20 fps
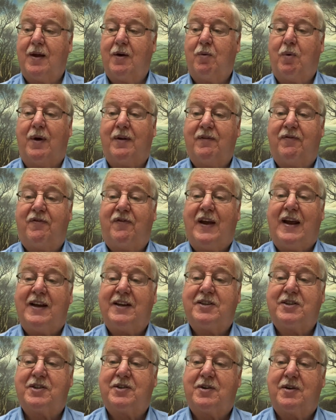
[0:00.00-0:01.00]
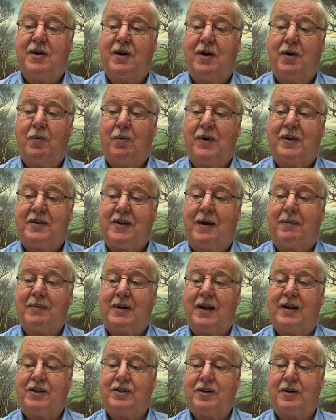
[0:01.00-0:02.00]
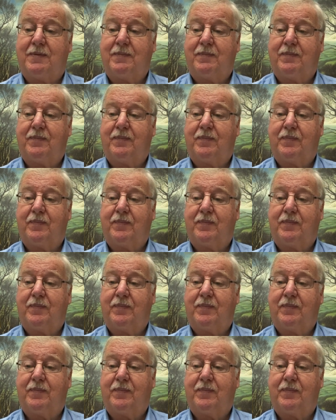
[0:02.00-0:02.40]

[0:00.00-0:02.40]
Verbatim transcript: when faced with temptation?